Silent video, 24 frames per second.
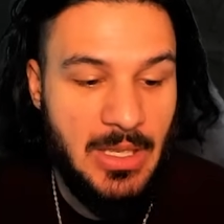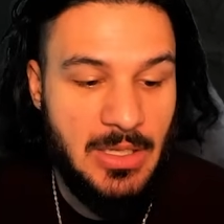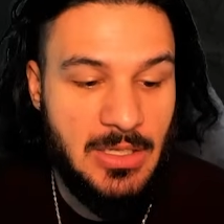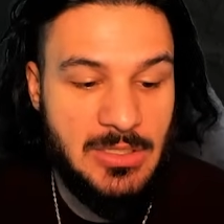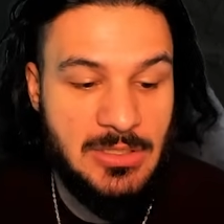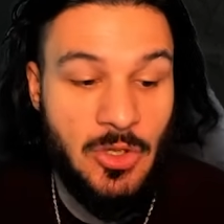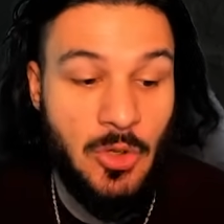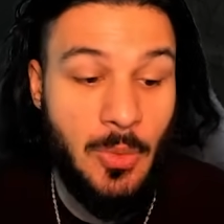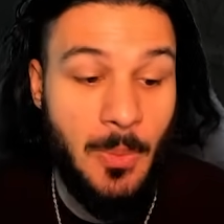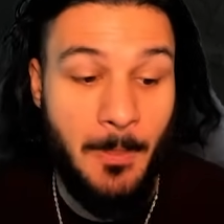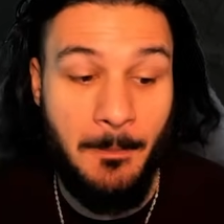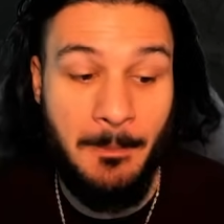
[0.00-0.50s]

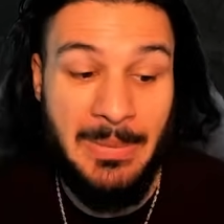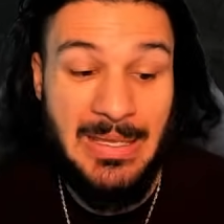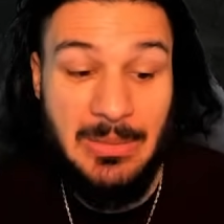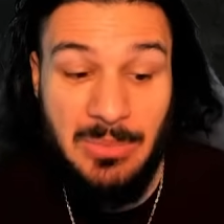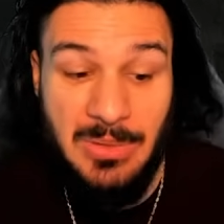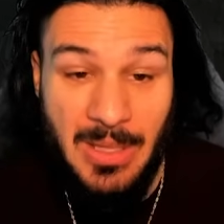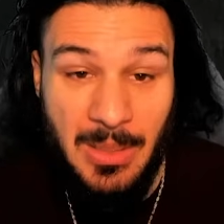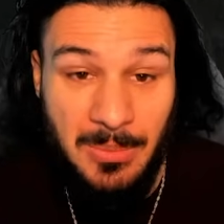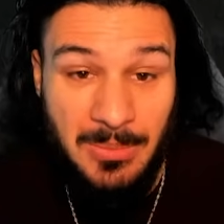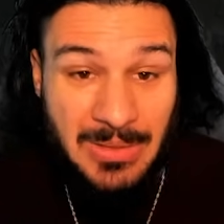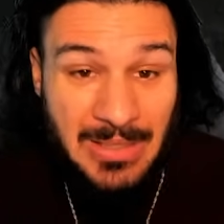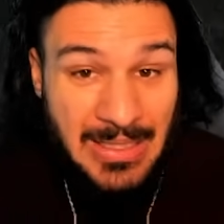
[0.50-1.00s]
So
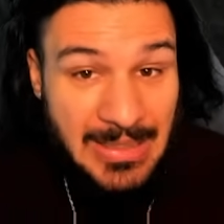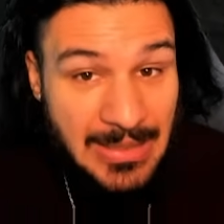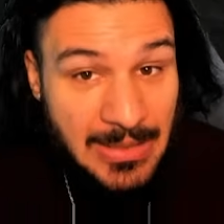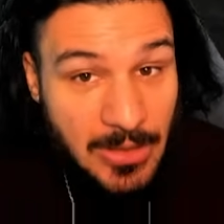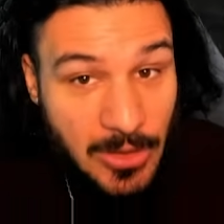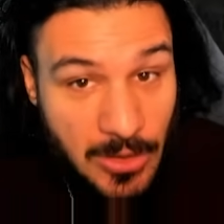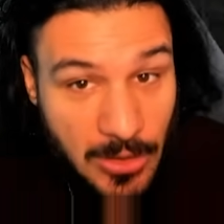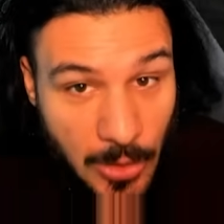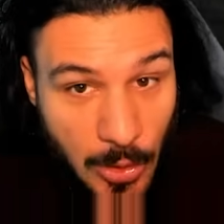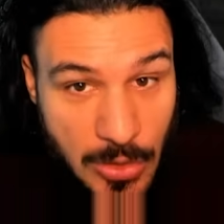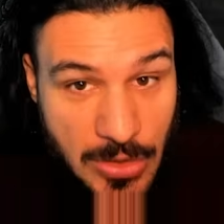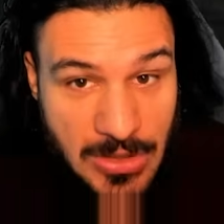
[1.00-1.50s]
maybe I'm getting
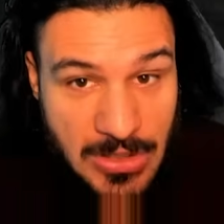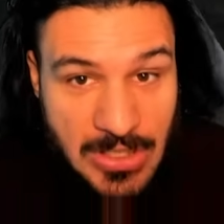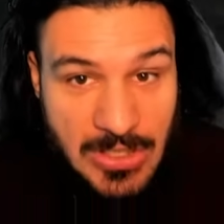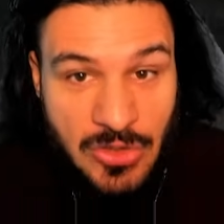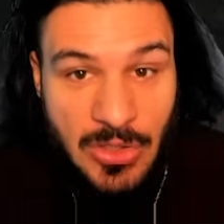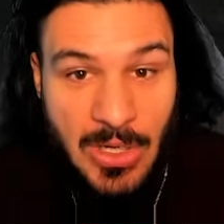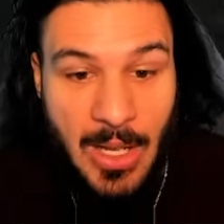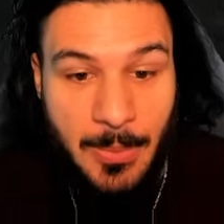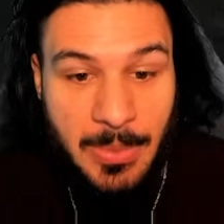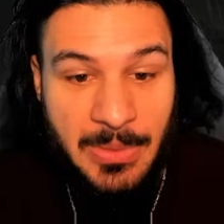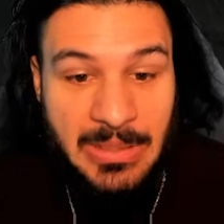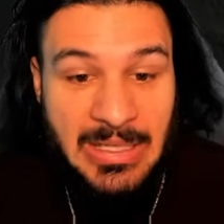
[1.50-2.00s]
close to
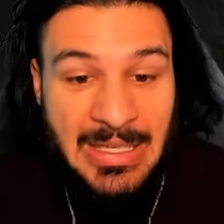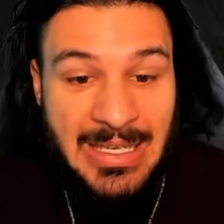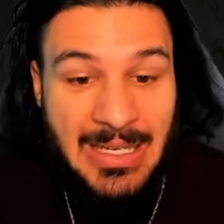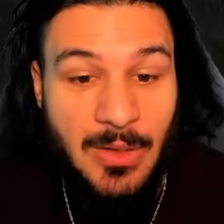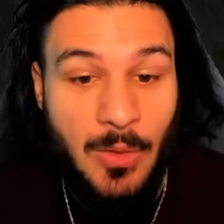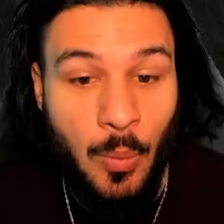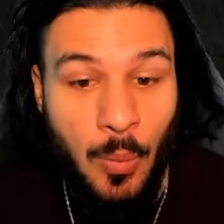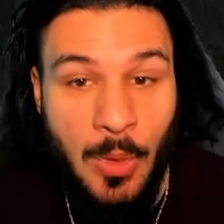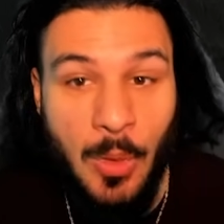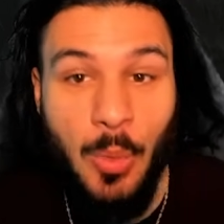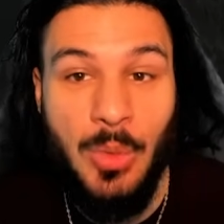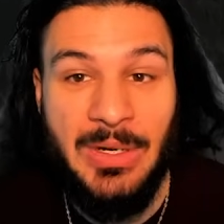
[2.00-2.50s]
dropping
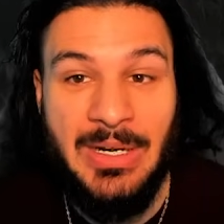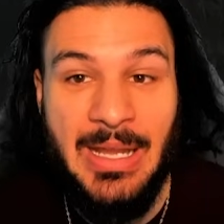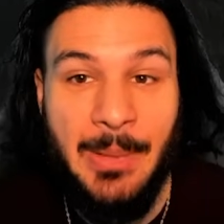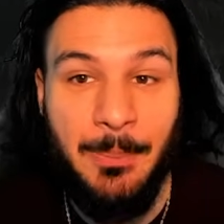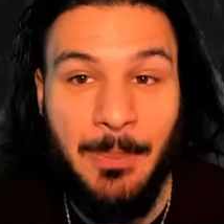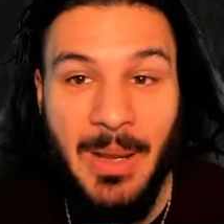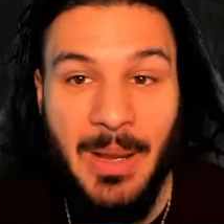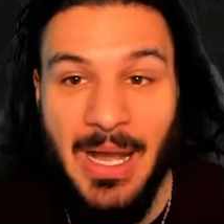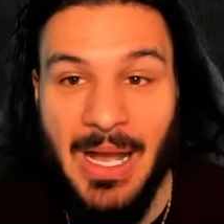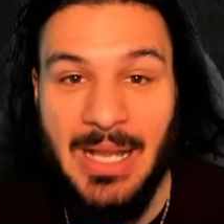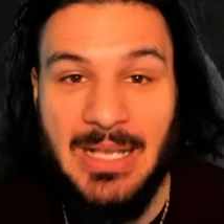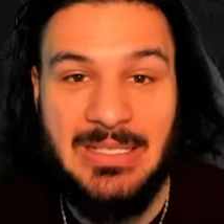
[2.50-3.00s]
it. What would I
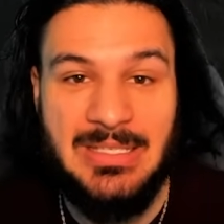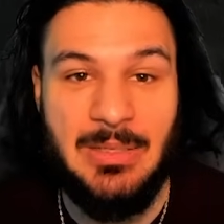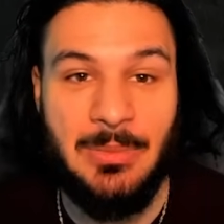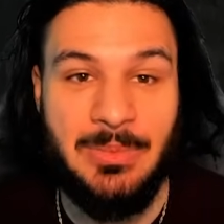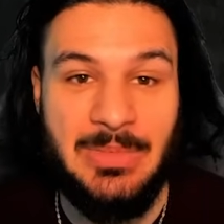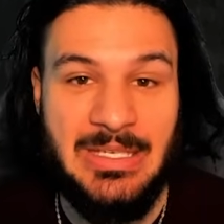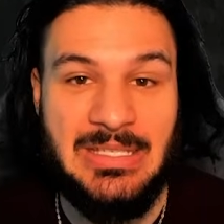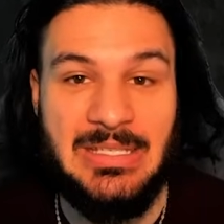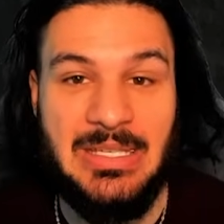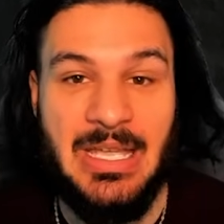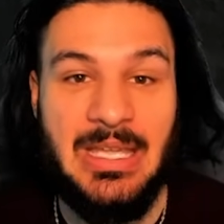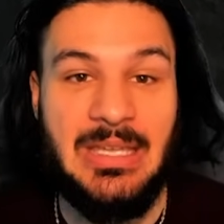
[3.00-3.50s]

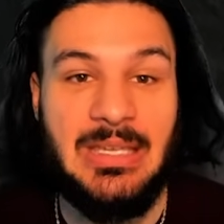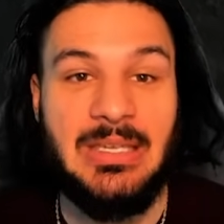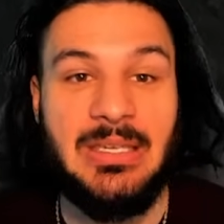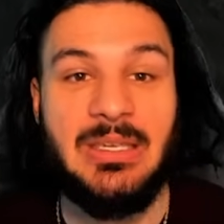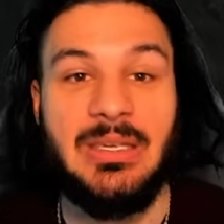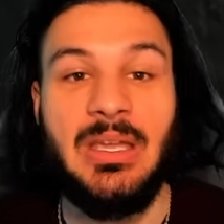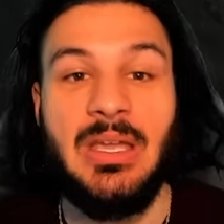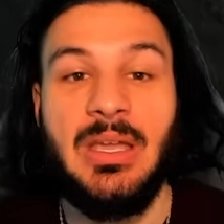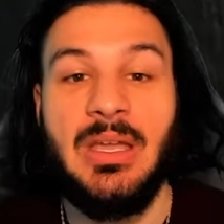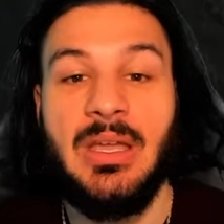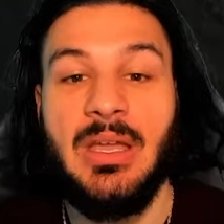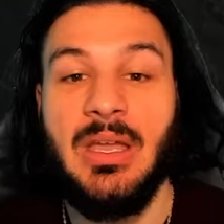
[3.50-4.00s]
possibly take?